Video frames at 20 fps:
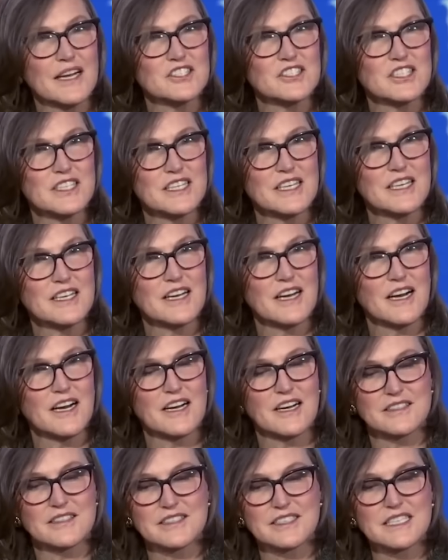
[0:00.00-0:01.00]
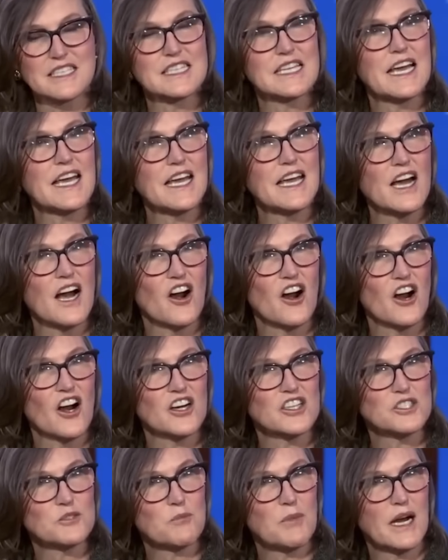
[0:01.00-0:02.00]
actually delay
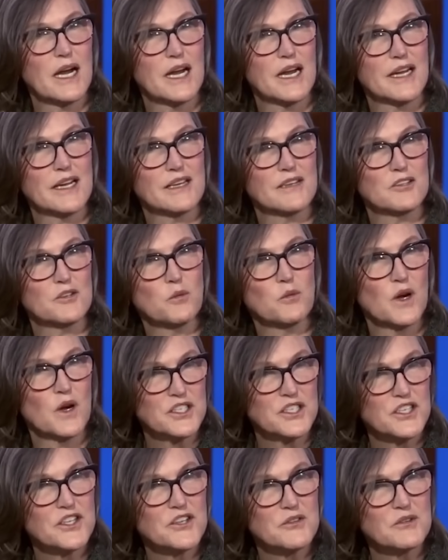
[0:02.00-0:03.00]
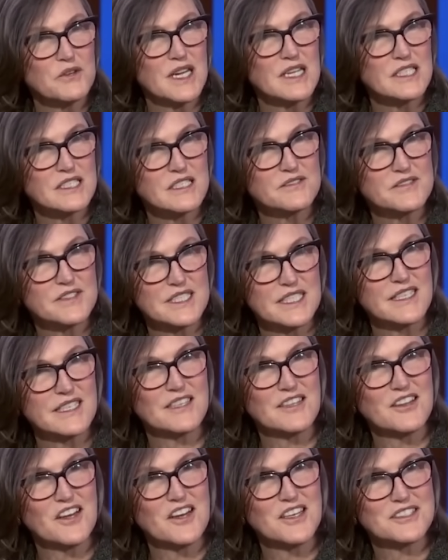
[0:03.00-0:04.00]
ours by 1 year relative to
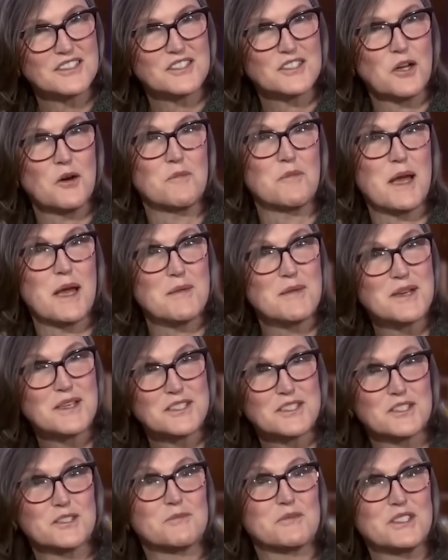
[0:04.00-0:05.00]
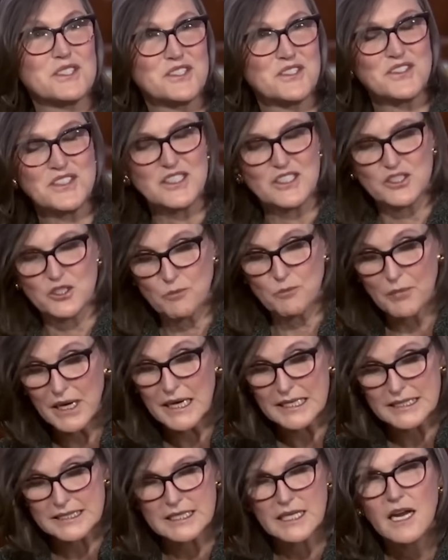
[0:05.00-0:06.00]
Elon, so maybe it should be 2 years.
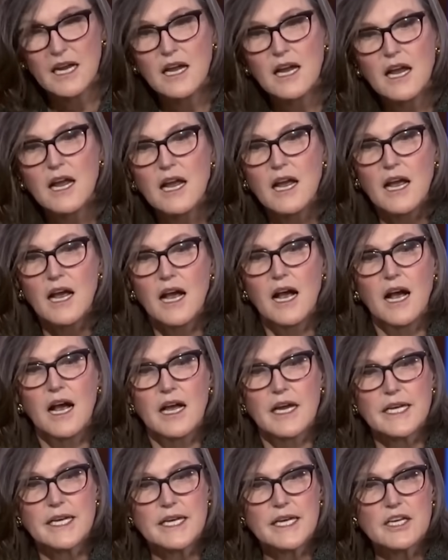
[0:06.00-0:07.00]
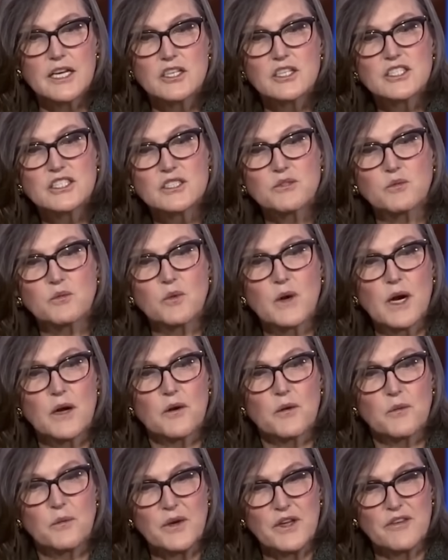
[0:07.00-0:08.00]
But here's
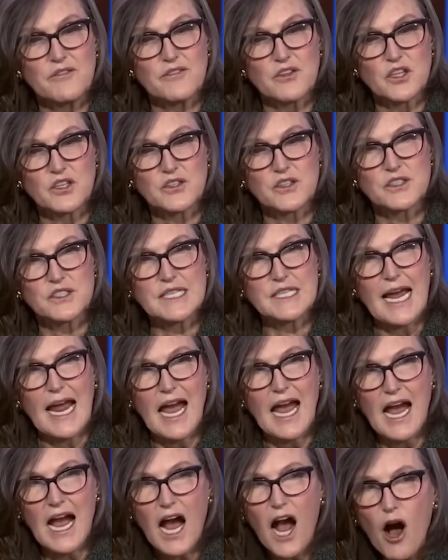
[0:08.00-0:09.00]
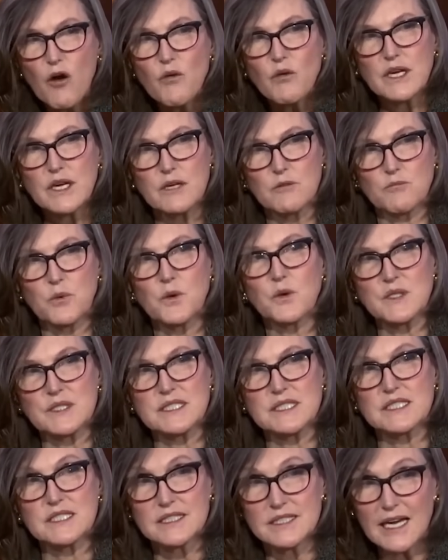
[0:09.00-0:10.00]
where we've learned how
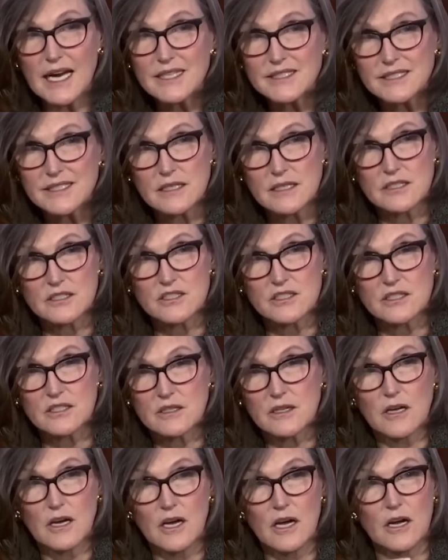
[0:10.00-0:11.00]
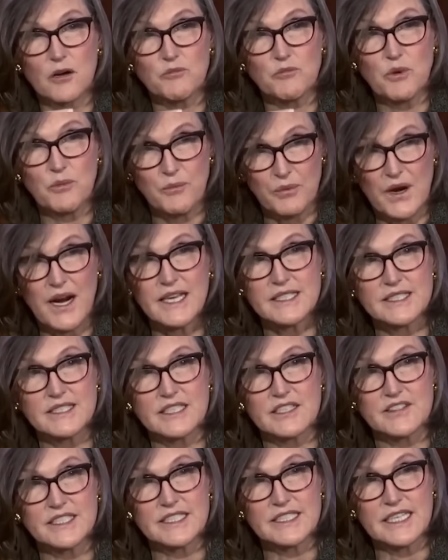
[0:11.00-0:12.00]
important Tesla's
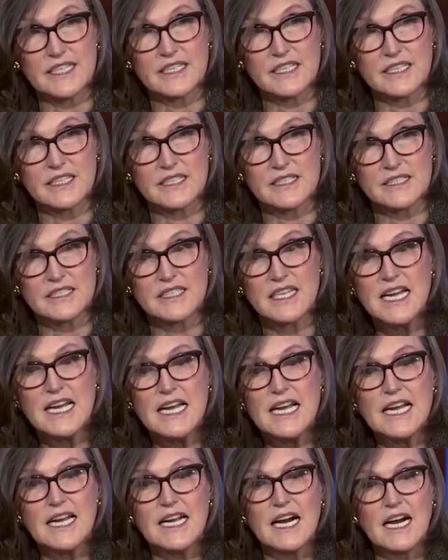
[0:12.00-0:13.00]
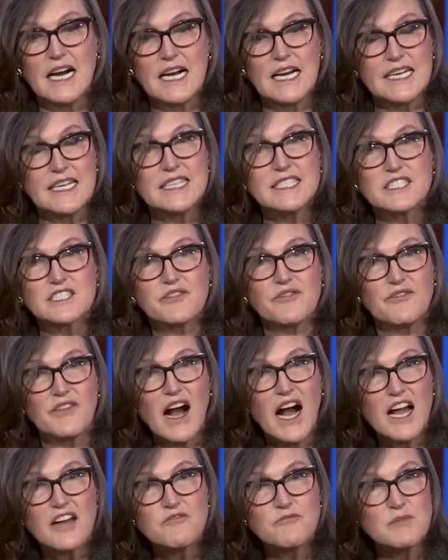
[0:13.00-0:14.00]
proprietary data is. It's
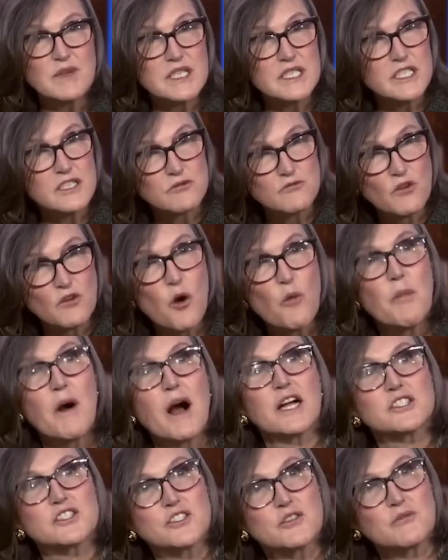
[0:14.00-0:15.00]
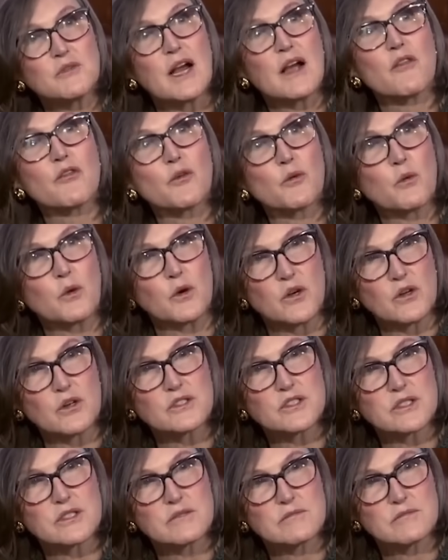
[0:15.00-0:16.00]
5 million robots around the
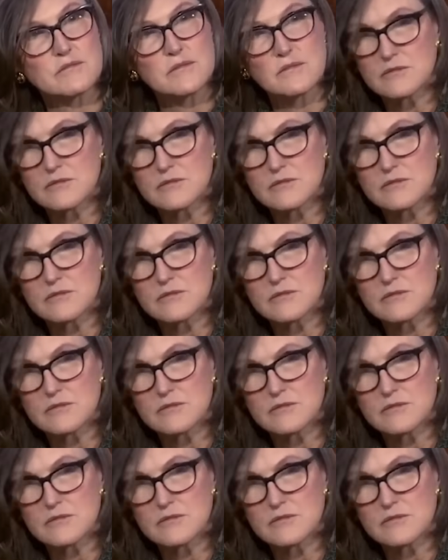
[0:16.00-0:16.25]
world.